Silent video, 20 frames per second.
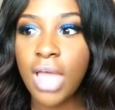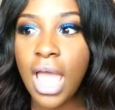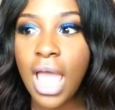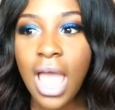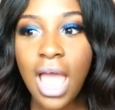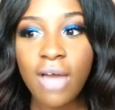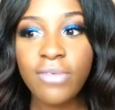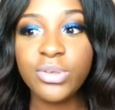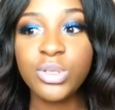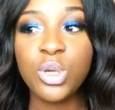I
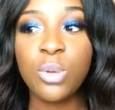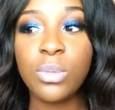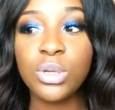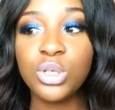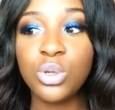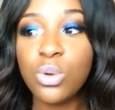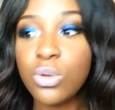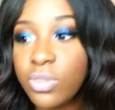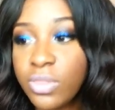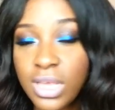have so
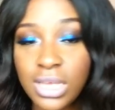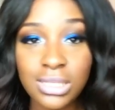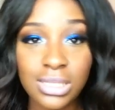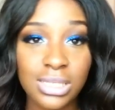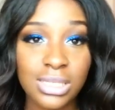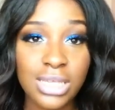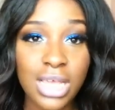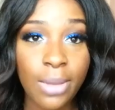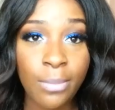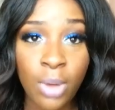much good things
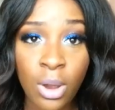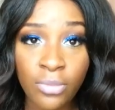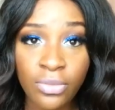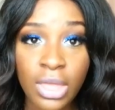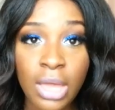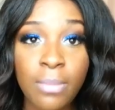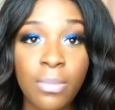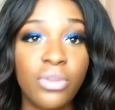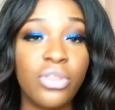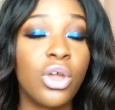to say about
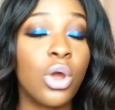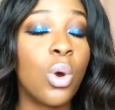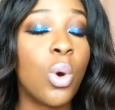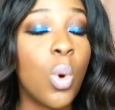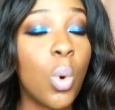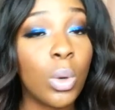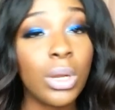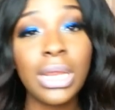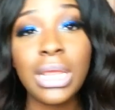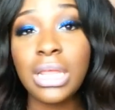them, but they're
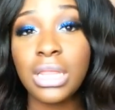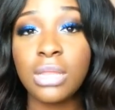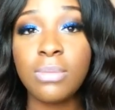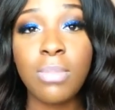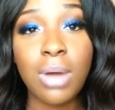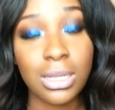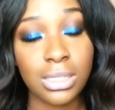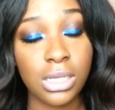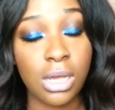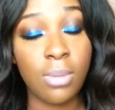only in the
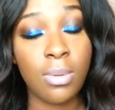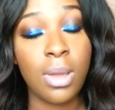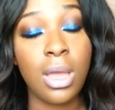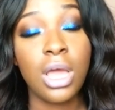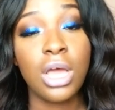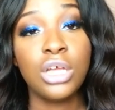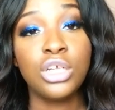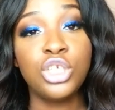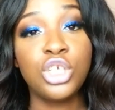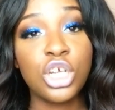bottom
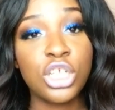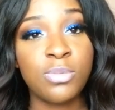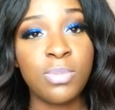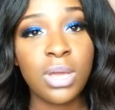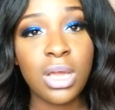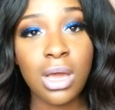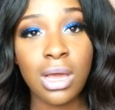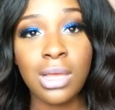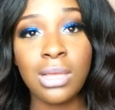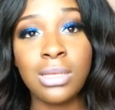just
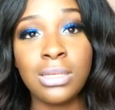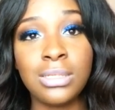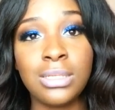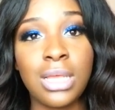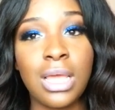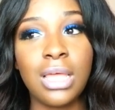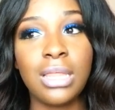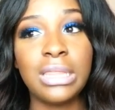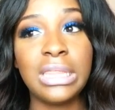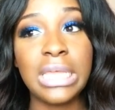because
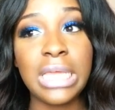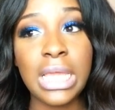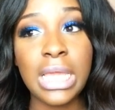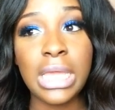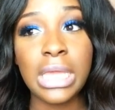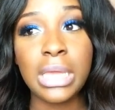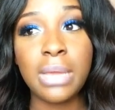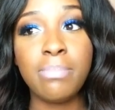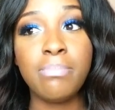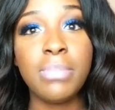
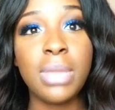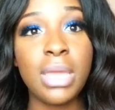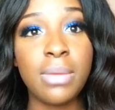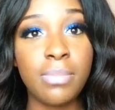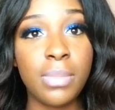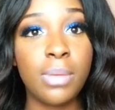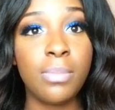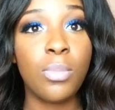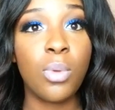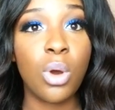they
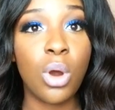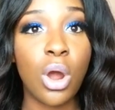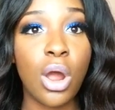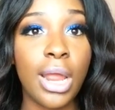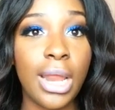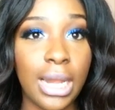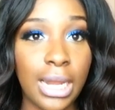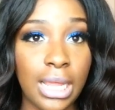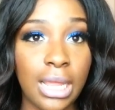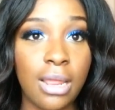make me more
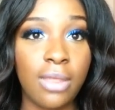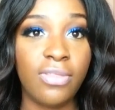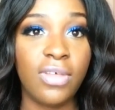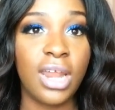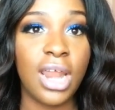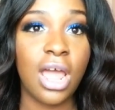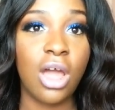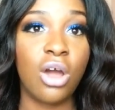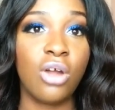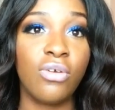oily
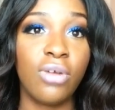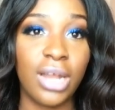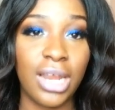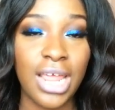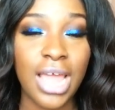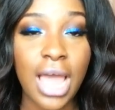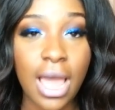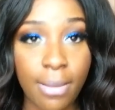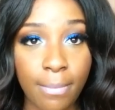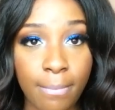than I
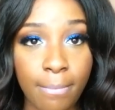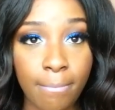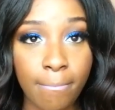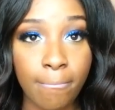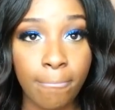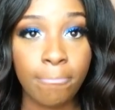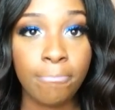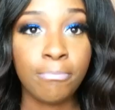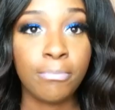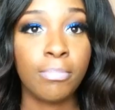already am.
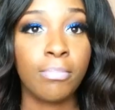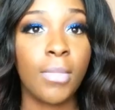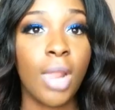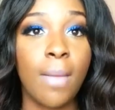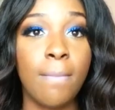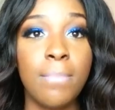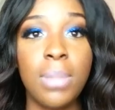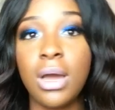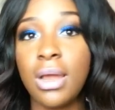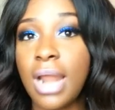
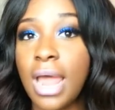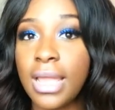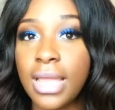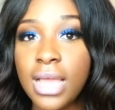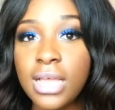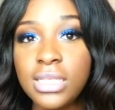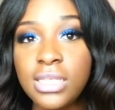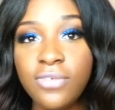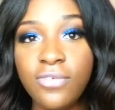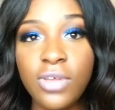But I
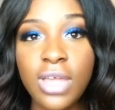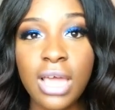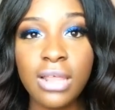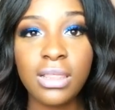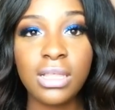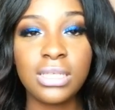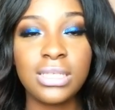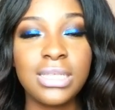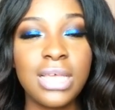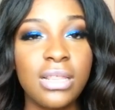guess if you
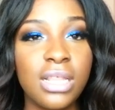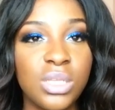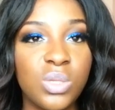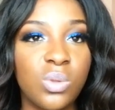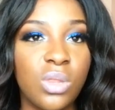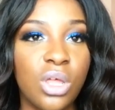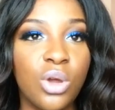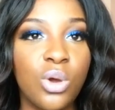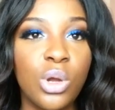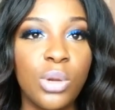set this
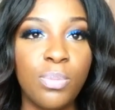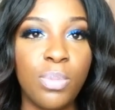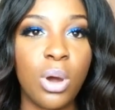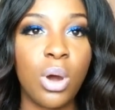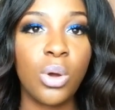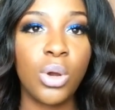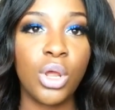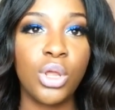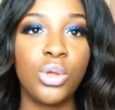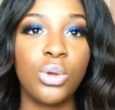with a good
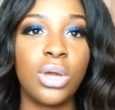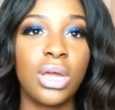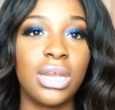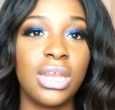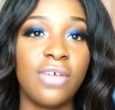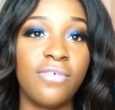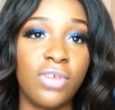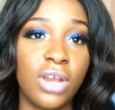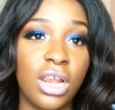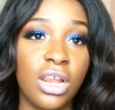powder, you can
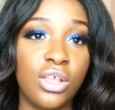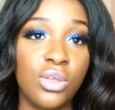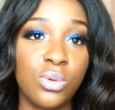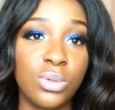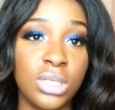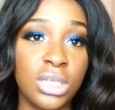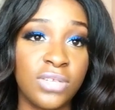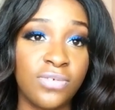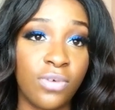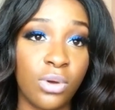definitely
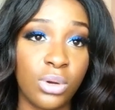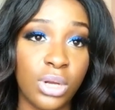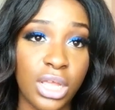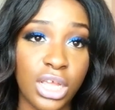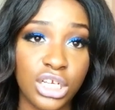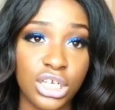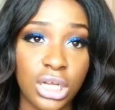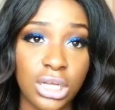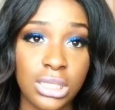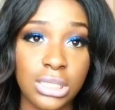use these
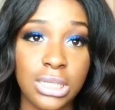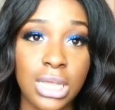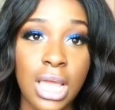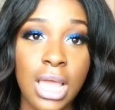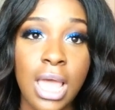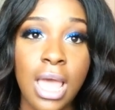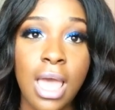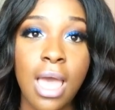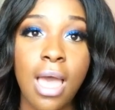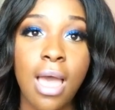foundations.
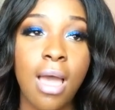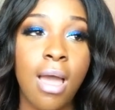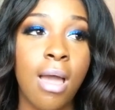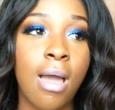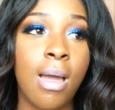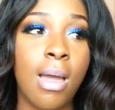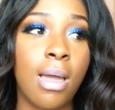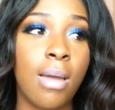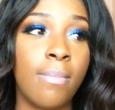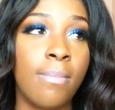
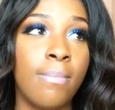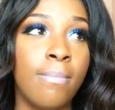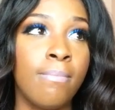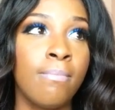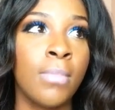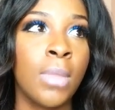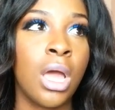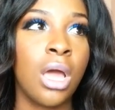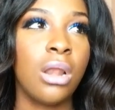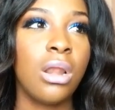Long
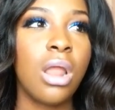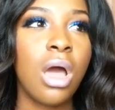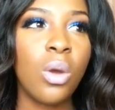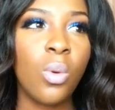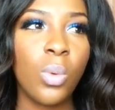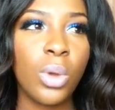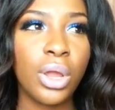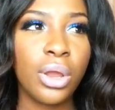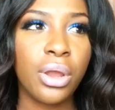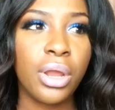
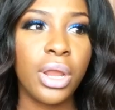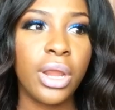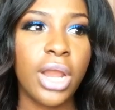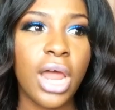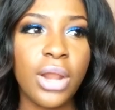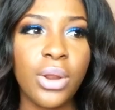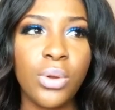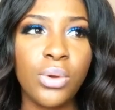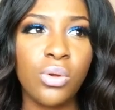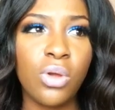wearing,
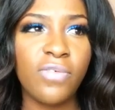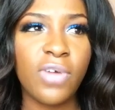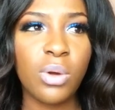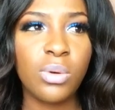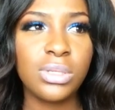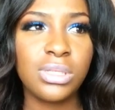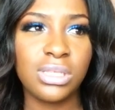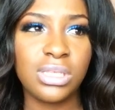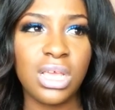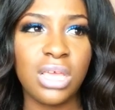I don't know if I
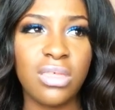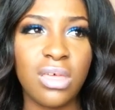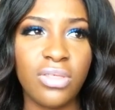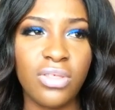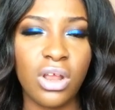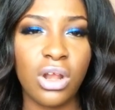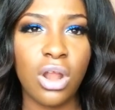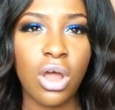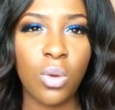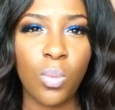would say
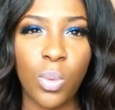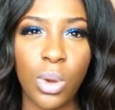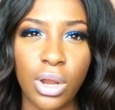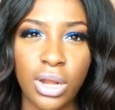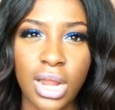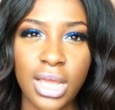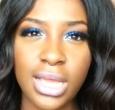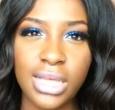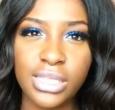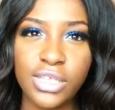that they're long
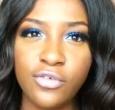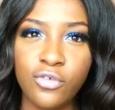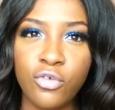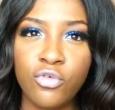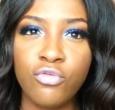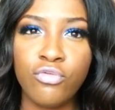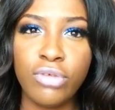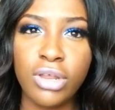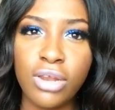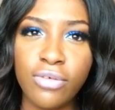wearing. I guess if
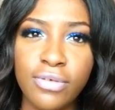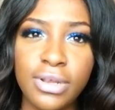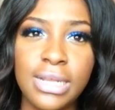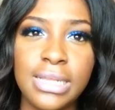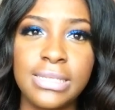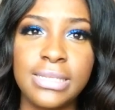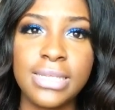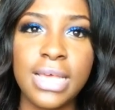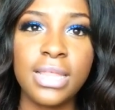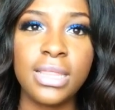you
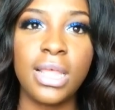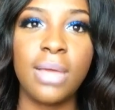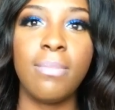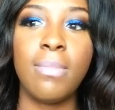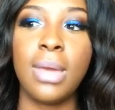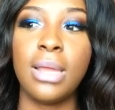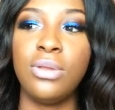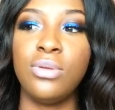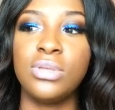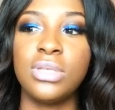really set
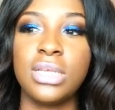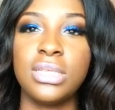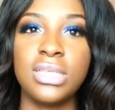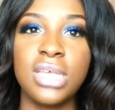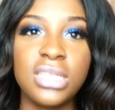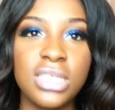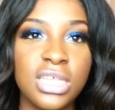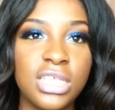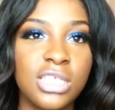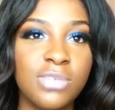them and use a
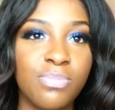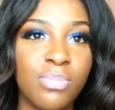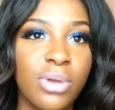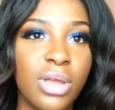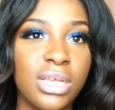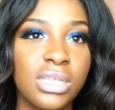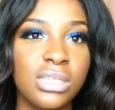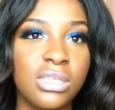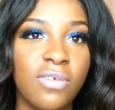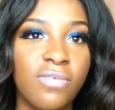setting
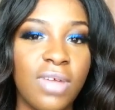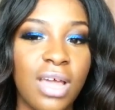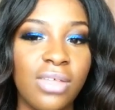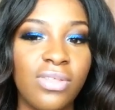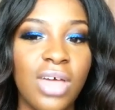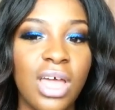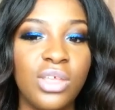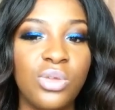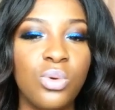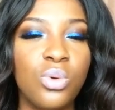spray and stuff
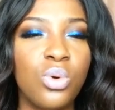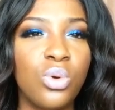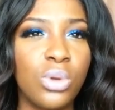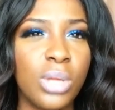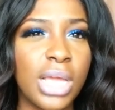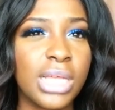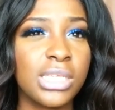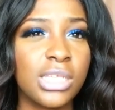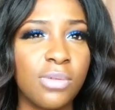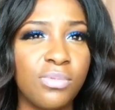like that, you
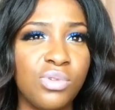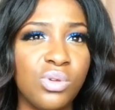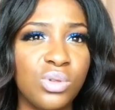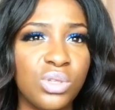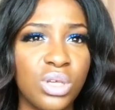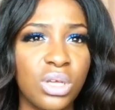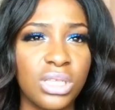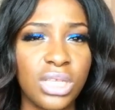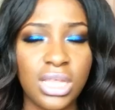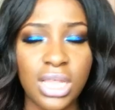could get some
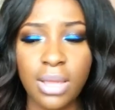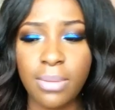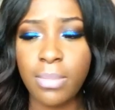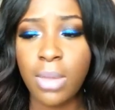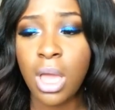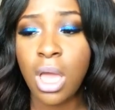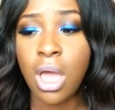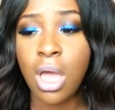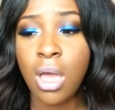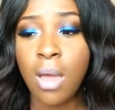use out of them.
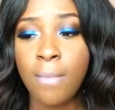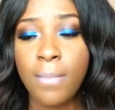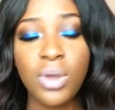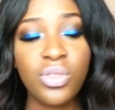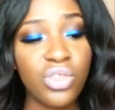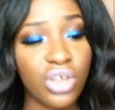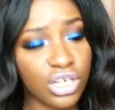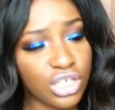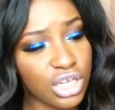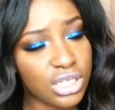
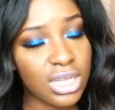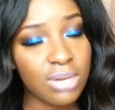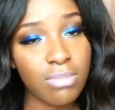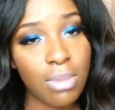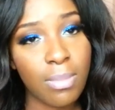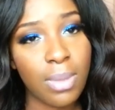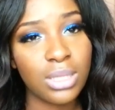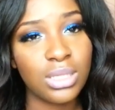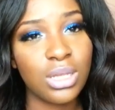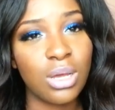But they're just in
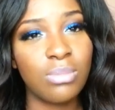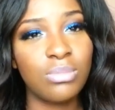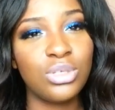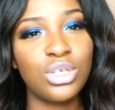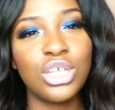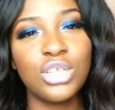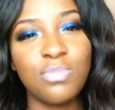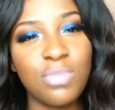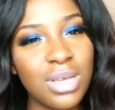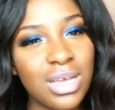my bottom
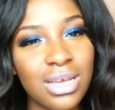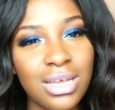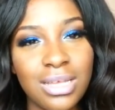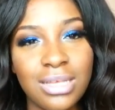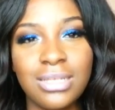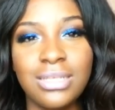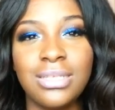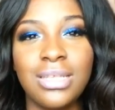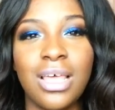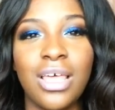just
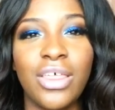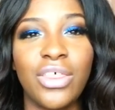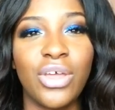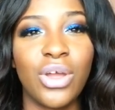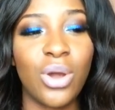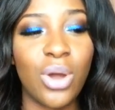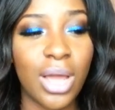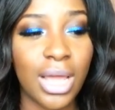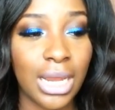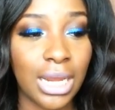because
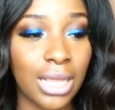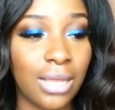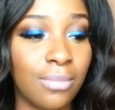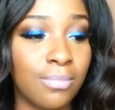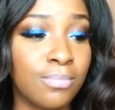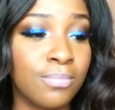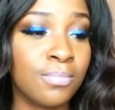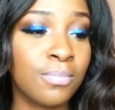they're oily.